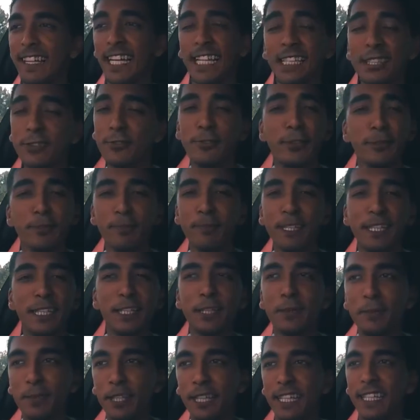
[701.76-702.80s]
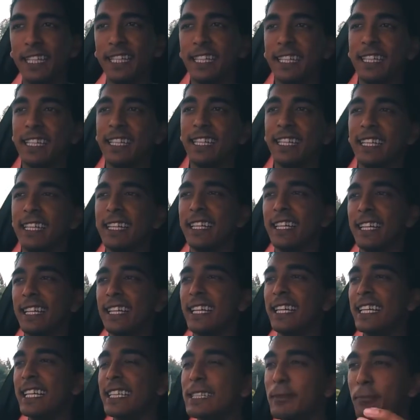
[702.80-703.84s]
It's not meant to be.
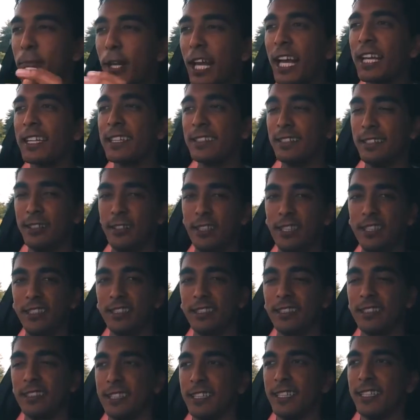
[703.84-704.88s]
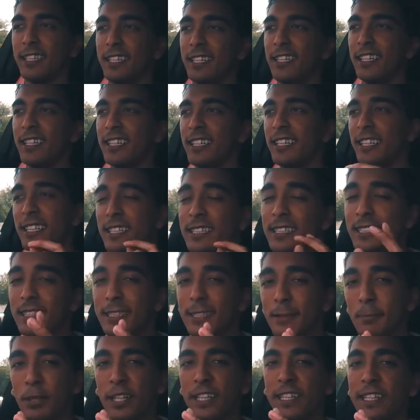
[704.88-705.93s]
It's a Black Series.
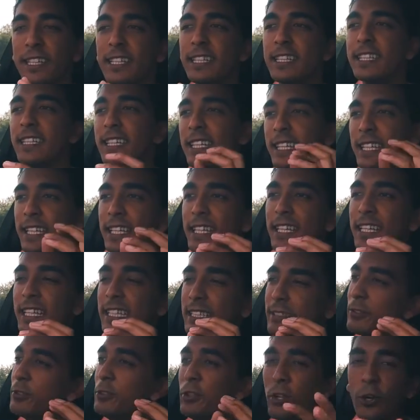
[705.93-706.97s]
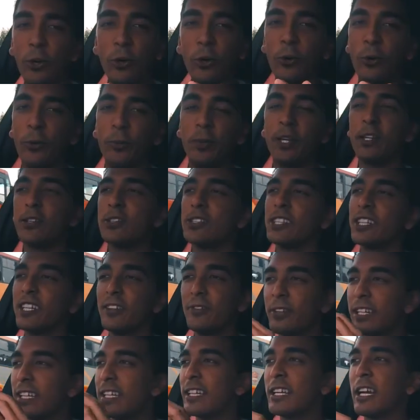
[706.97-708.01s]
Disciplined? No, because
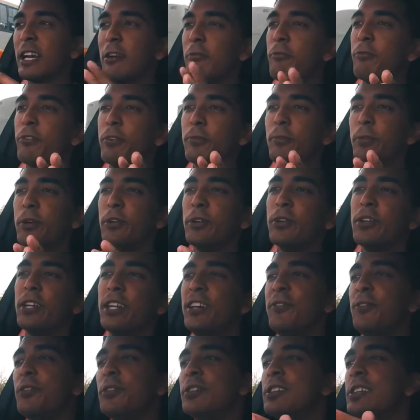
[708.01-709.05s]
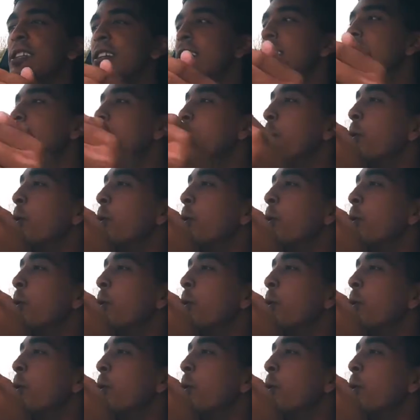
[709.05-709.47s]
even in comfort mode, if you turn a